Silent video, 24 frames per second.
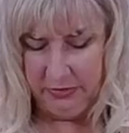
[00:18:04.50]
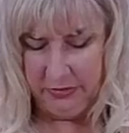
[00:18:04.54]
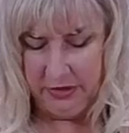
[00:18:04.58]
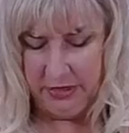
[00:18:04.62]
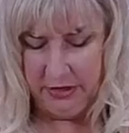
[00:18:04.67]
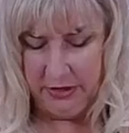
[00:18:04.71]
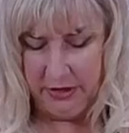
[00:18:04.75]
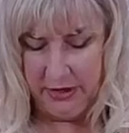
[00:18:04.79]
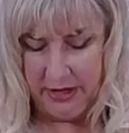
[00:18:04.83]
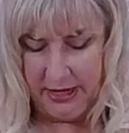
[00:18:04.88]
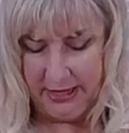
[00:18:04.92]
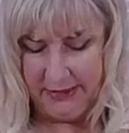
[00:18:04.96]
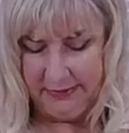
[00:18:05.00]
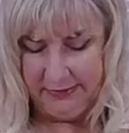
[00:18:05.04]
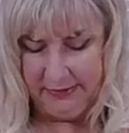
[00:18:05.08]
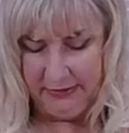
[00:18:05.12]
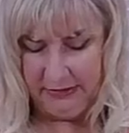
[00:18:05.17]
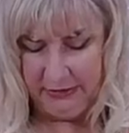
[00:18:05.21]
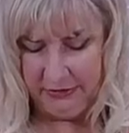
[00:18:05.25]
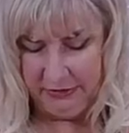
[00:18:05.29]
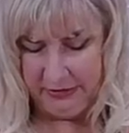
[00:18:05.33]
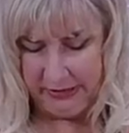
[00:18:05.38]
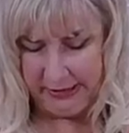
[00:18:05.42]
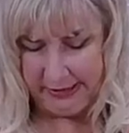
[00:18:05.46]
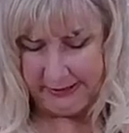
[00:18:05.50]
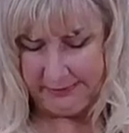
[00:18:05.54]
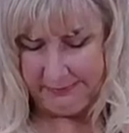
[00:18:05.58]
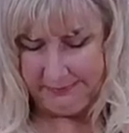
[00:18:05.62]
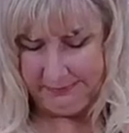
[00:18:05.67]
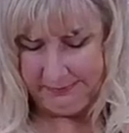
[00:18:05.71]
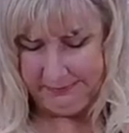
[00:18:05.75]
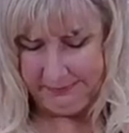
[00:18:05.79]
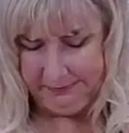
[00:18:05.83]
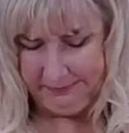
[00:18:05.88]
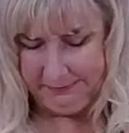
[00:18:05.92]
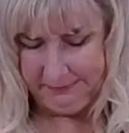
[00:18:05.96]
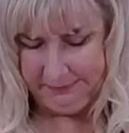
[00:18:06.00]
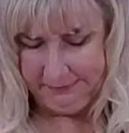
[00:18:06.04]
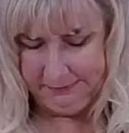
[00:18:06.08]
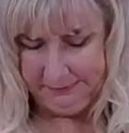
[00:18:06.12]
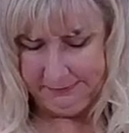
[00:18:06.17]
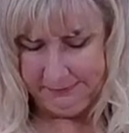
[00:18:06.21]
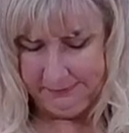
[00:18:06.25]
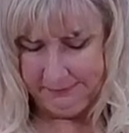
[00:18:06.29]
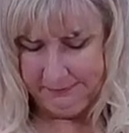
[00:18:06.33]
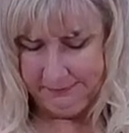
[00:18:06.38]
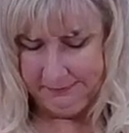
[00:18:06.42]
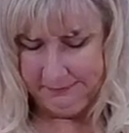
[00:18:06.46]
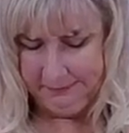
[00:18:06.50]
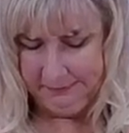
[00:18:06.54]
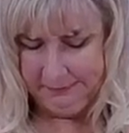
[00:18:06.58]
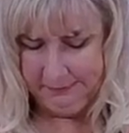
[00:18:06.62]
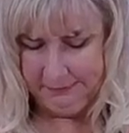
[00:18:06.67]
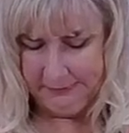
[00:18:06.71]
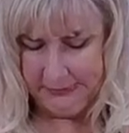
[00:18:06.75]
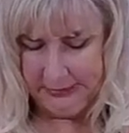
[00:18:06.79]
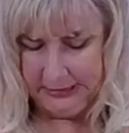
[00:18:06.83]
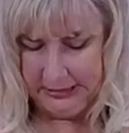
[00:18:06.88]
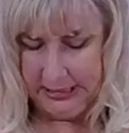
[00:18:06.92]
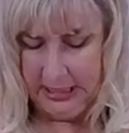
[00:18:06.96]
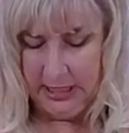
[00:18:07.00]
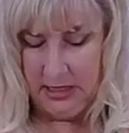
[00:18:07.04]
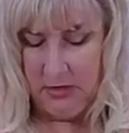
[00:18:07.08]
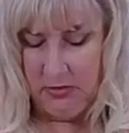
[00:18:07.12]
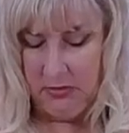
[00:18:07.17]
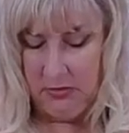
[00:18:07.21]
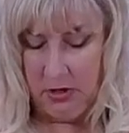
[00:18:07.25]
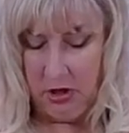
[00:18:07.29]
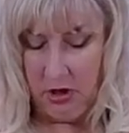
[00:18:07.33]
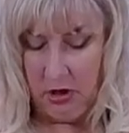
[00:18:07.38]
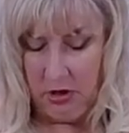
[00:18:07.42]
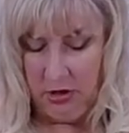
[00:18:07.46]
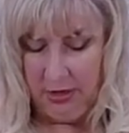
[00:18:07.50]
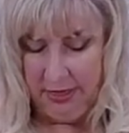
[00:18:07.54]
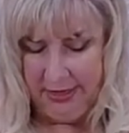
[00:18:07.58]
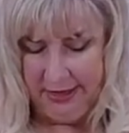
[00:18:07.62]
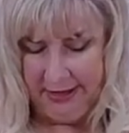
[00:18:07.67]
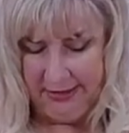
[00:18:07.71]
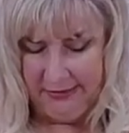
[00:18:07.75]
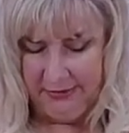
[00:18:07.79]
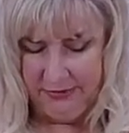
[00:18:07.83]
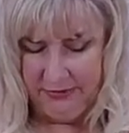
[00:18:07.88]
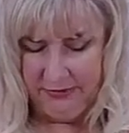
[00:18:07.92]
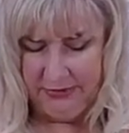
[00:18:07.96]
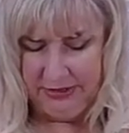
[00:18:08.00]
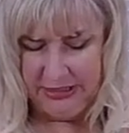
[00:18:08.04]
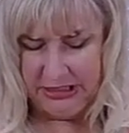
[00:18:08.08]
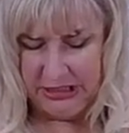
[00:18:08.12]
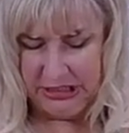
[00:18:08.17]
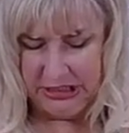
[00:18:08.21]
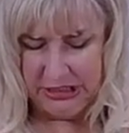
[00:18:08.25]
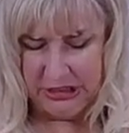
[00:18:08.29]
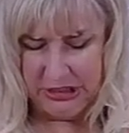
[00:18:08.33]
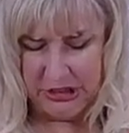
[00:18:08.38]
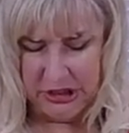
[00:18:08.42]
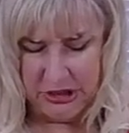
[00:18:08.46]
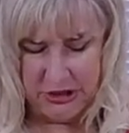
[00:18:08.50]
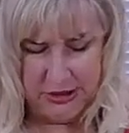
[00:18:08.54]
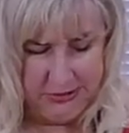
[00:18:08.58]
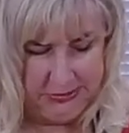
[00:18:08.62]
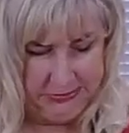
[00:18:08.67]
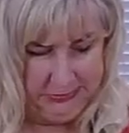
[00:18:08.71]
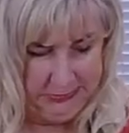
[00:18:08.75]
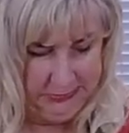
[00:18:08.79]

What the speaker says: with her Etsy shop. And on all things vintage.